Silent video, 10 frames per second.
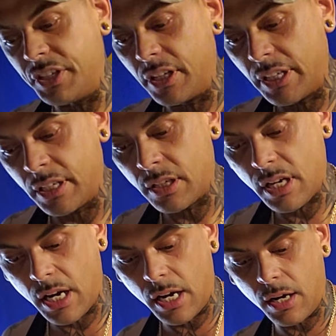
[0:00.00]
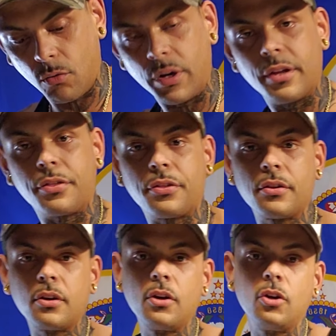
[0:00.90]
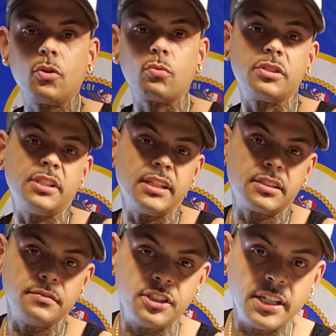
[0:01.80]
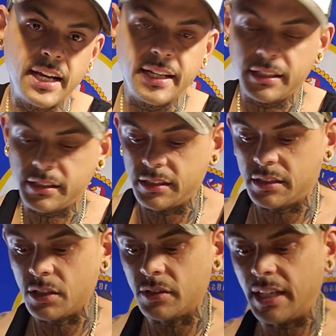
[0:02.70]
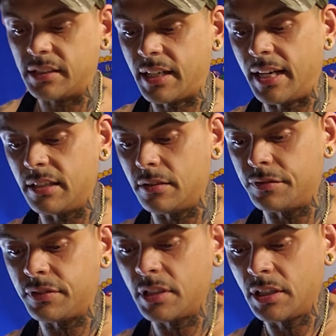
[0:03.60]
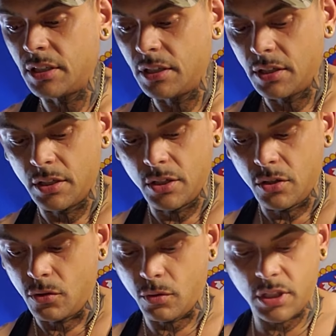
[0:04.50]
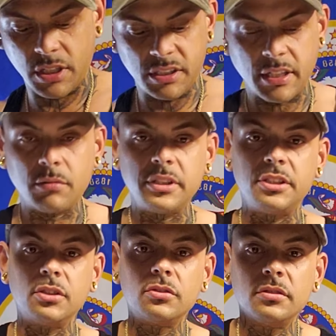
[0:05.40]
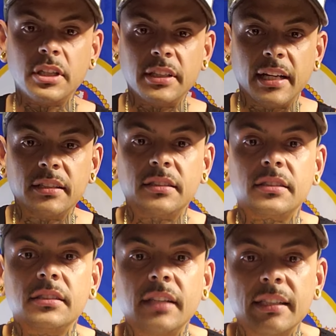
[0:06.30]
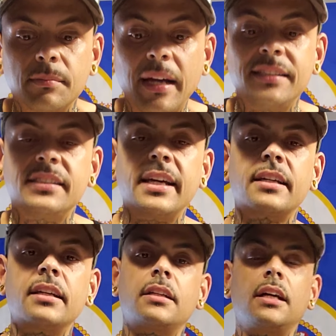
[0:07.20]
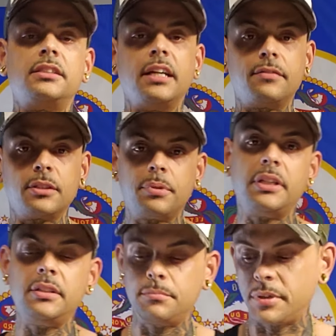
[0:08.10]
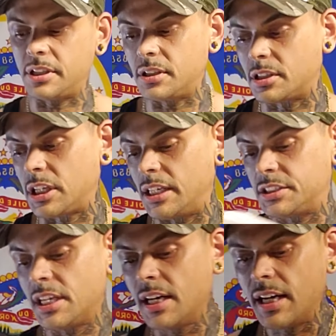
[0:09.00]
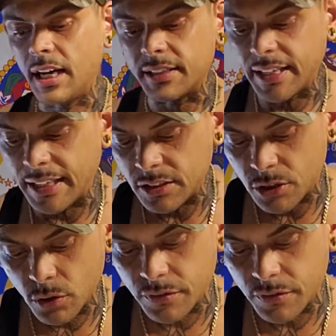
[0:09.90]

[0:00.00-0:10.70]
dealing with recessive genetics. And so that's kind of what it is that we do, and that's my second clutch ever. Pretty good clutch. Again, 2